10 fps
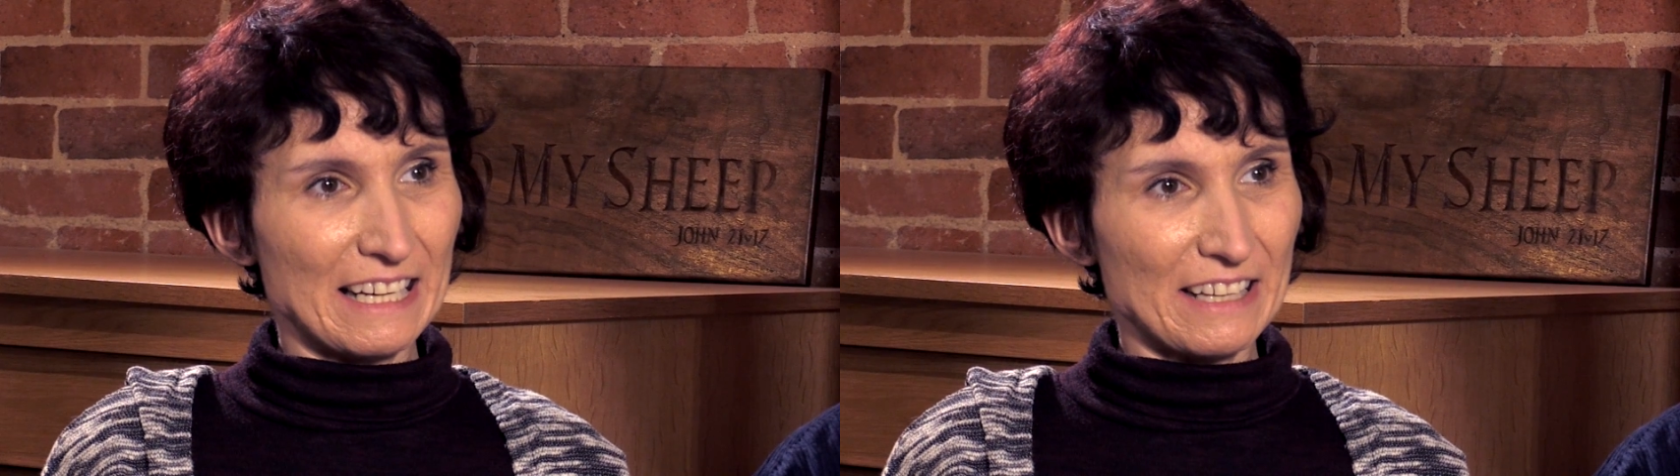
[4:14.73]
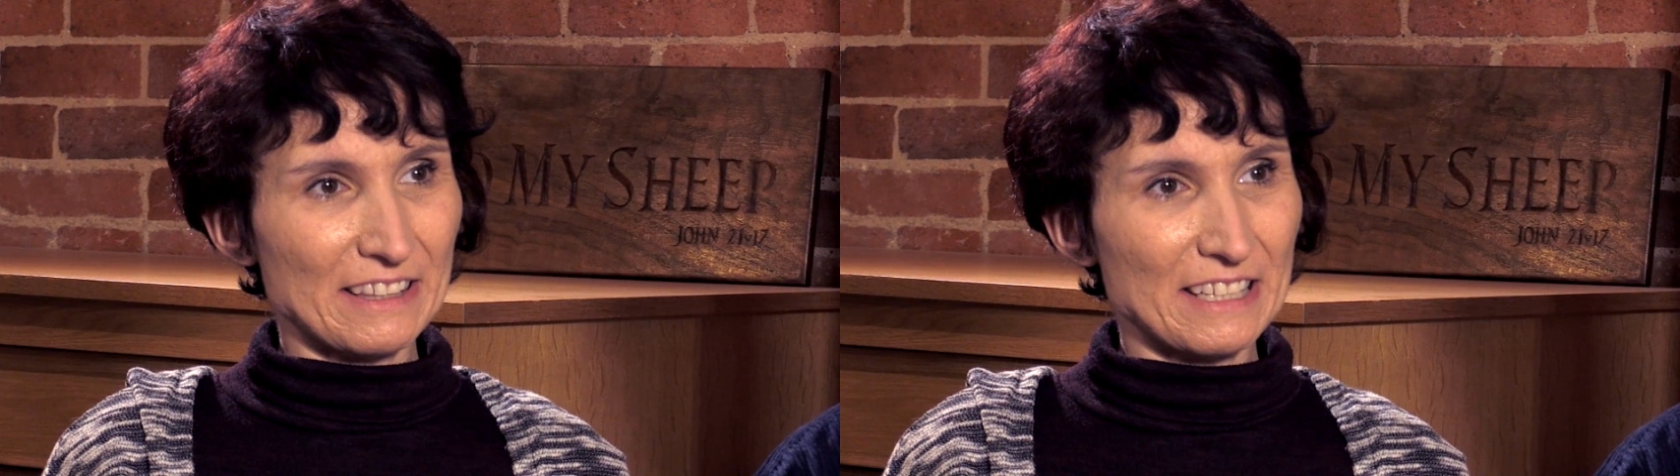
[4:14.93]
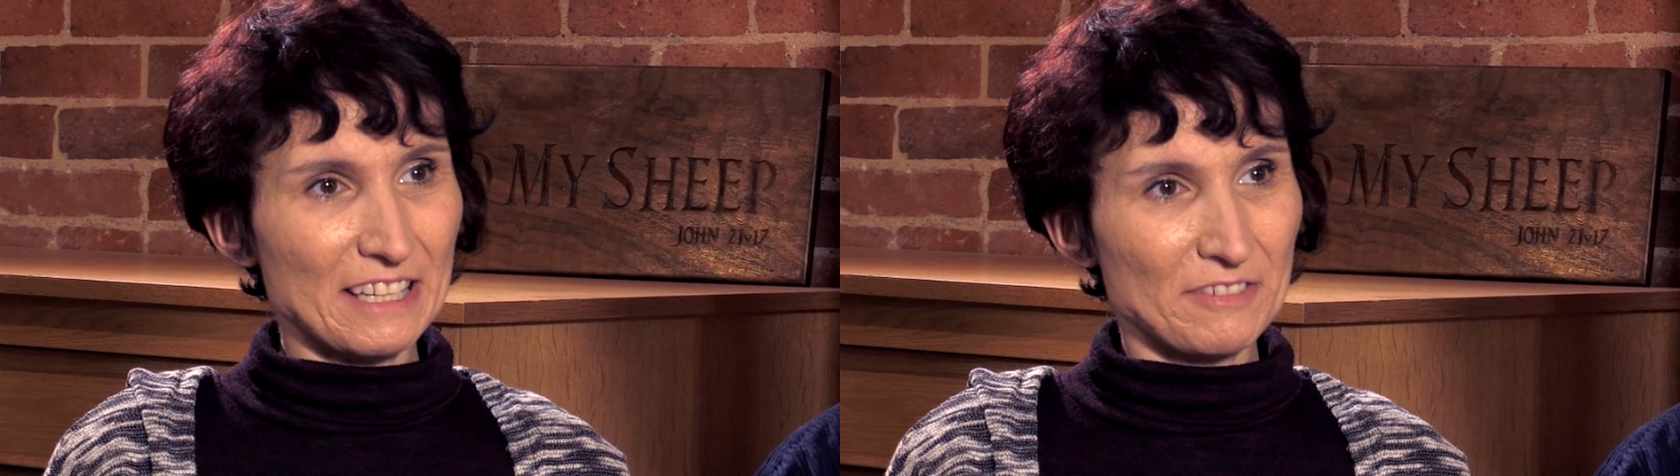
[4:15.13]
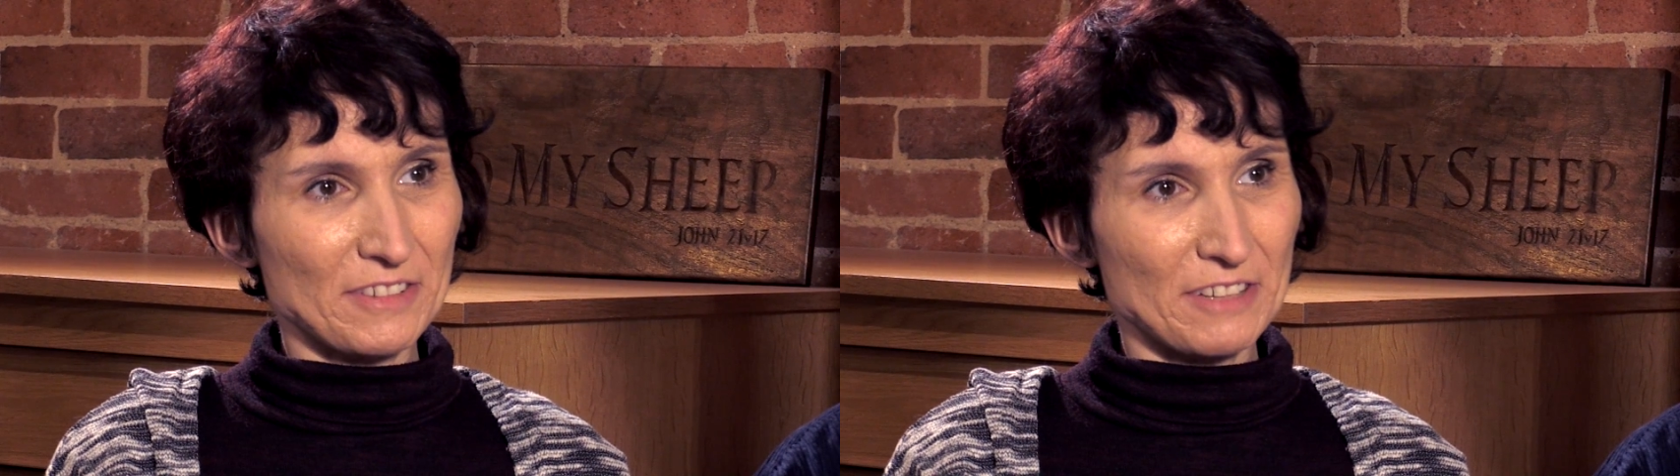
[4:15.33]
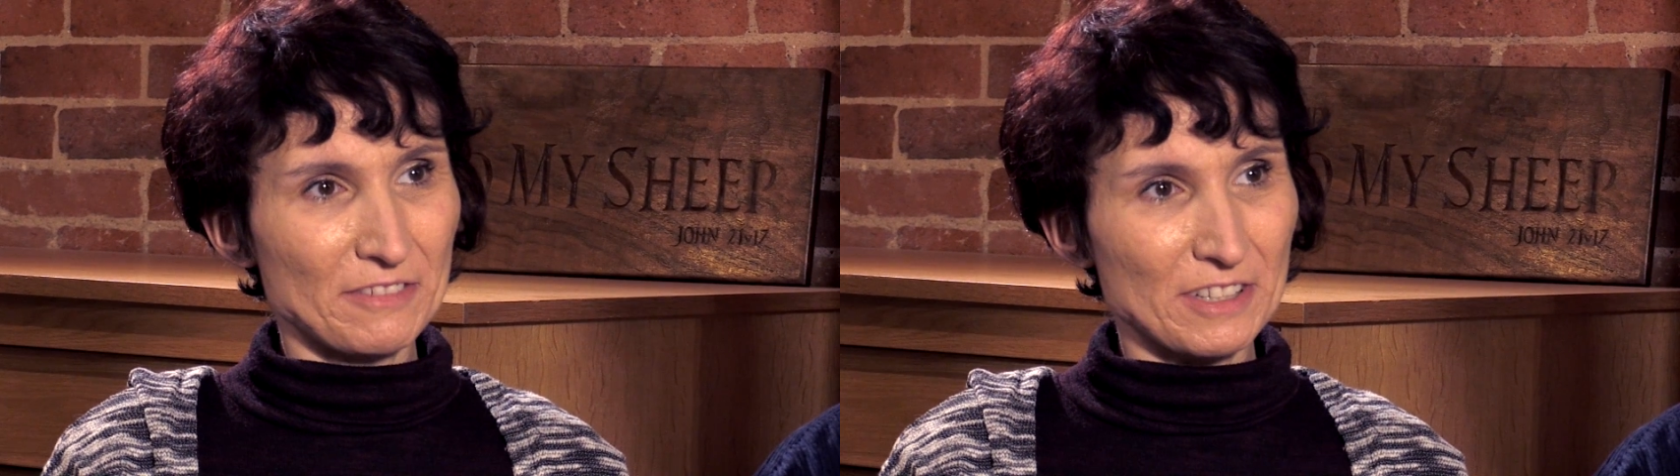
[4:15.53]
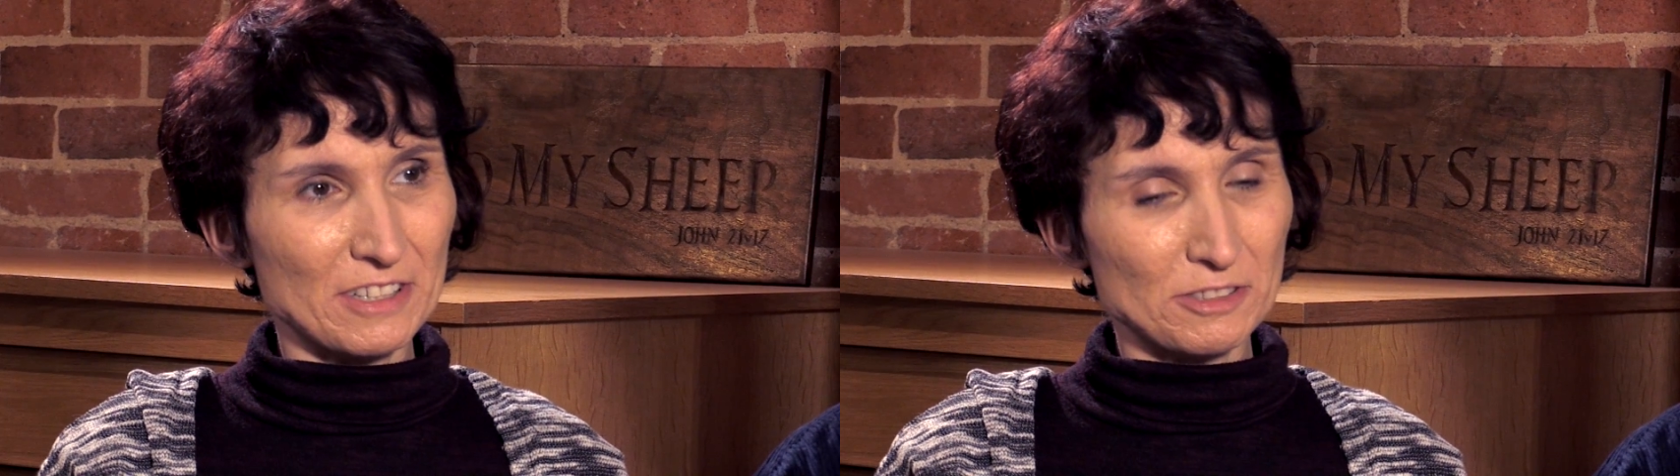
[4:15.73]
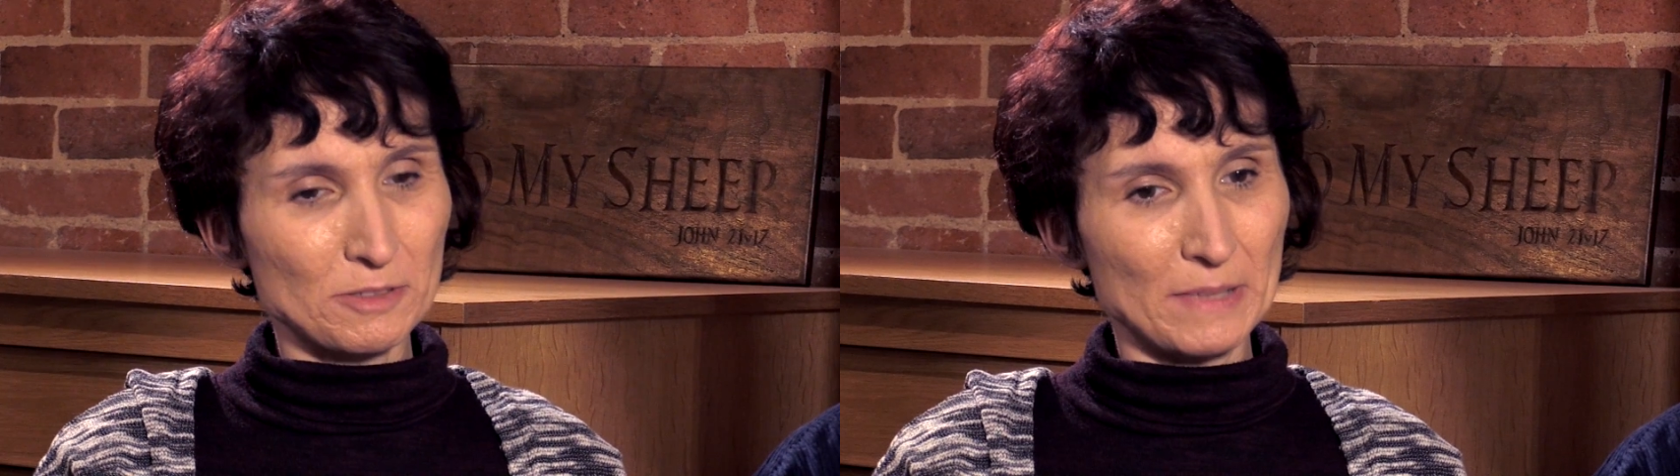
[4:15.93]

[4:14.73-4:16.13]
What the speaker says: I think if they got to a